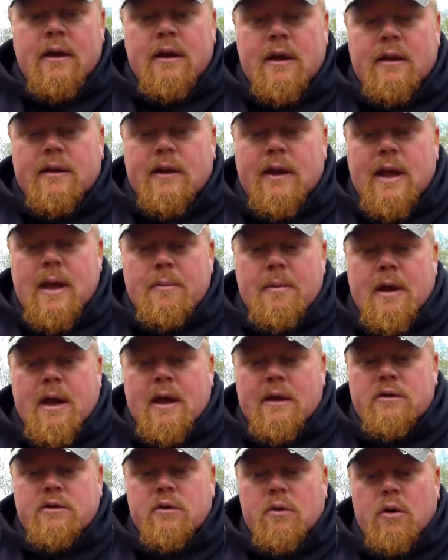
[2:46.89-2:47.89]
Got the
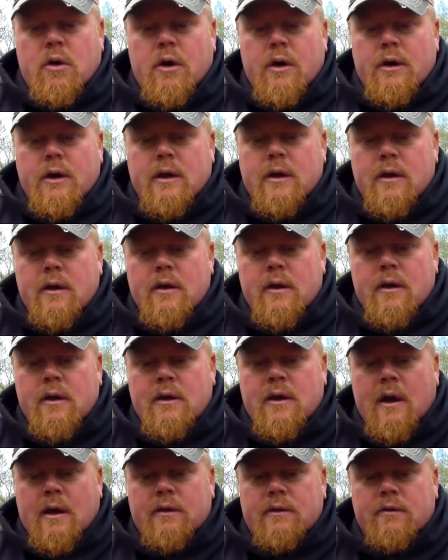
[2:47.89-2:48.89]
Gamakatsu hook.
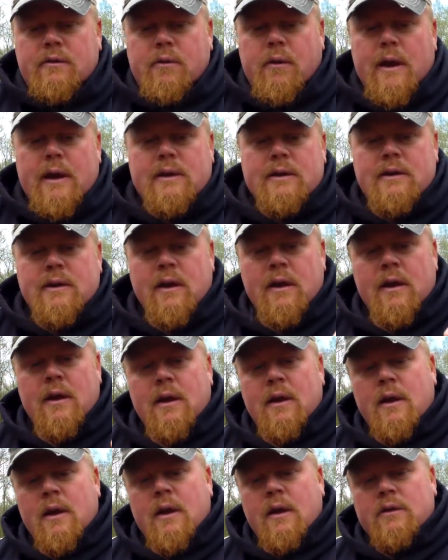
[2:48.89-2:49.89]
Got great.
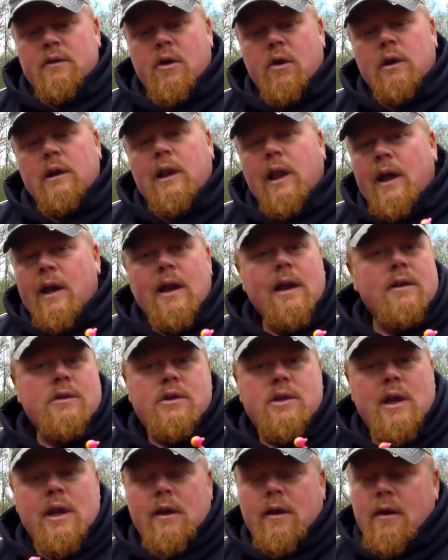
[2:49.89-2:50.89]
It's a good lead head
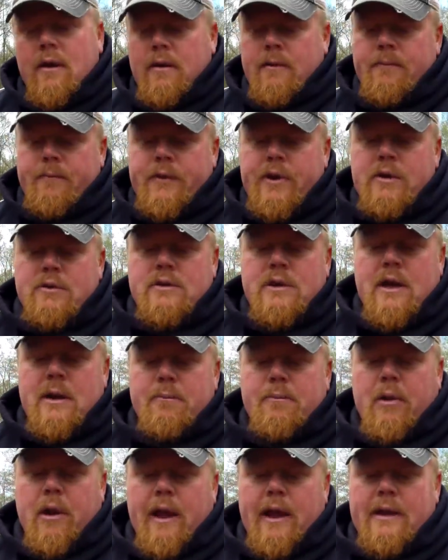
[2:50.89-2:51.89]
jig. Use it
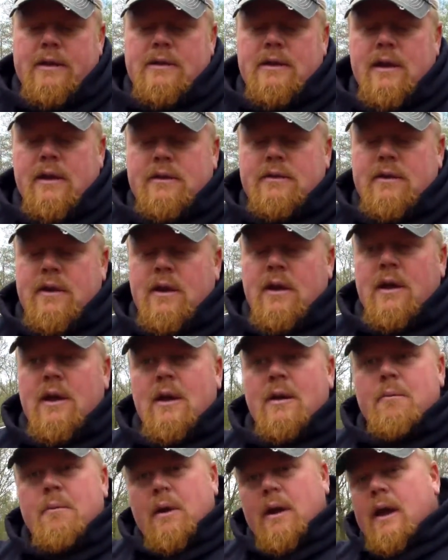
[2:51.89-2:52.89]
on plastics.
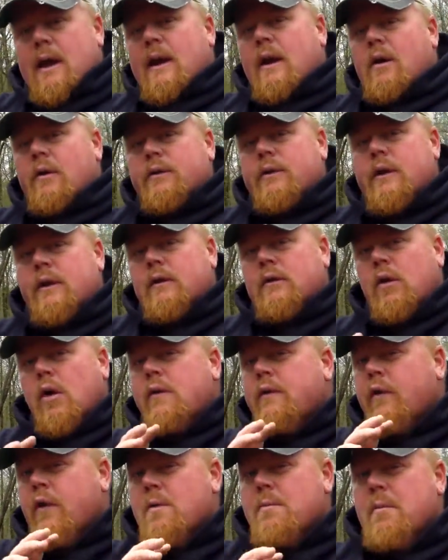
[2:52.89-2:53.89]
But get out there,
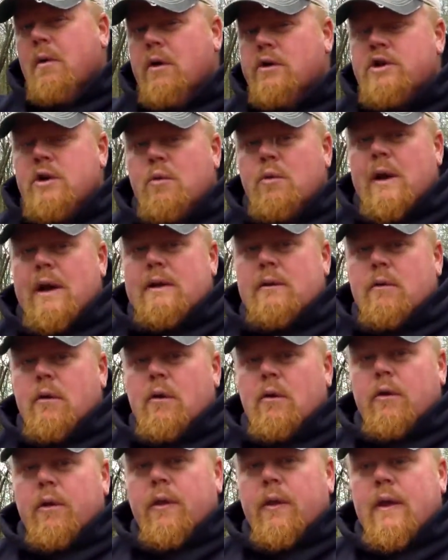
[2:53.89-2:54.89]
look for emergent weed
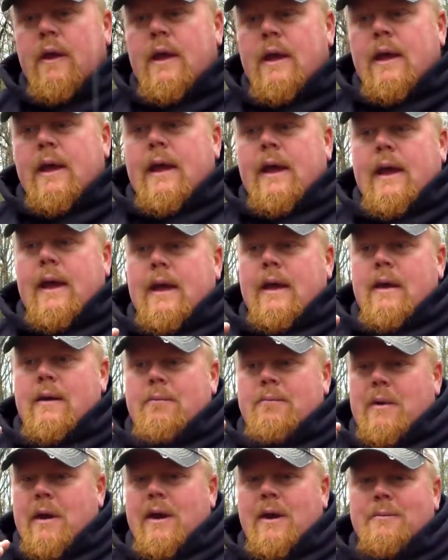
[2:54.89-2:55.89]
growth,
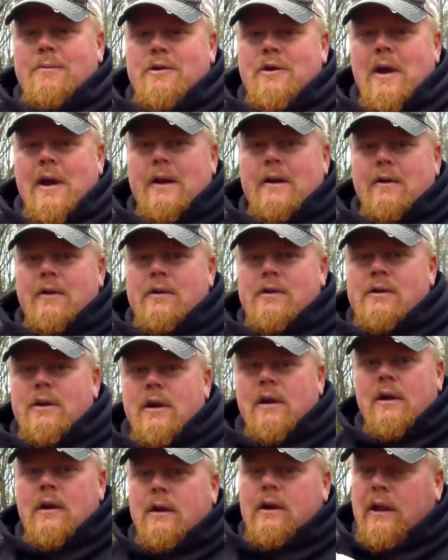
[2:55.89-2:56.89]
and pick up shiners.
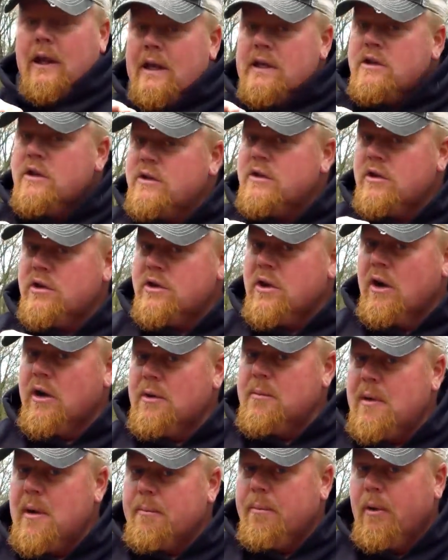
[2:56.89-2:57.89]
Leeches are
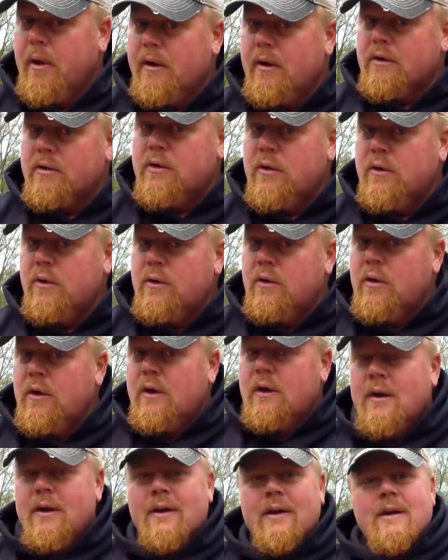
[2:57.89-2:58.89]
starting to be a player too.
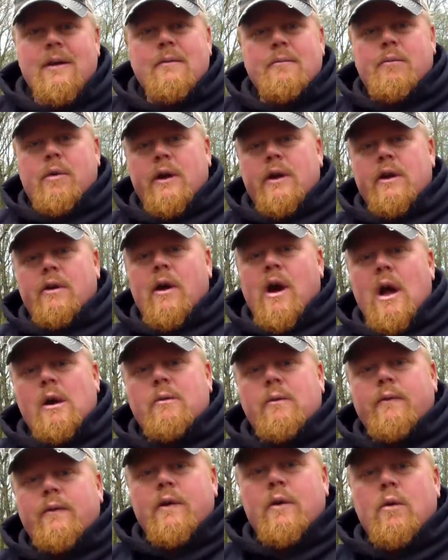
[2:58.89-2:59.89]
Bring your
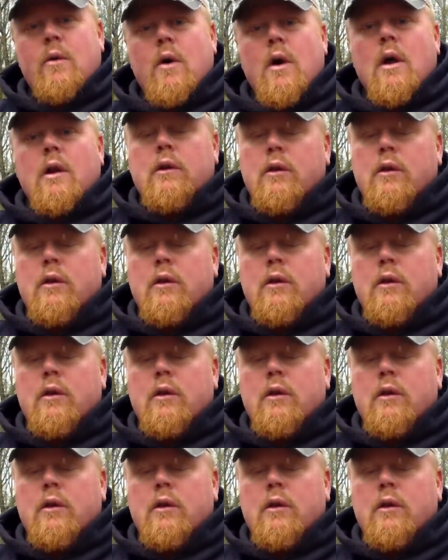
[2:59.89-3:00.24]
AquaView.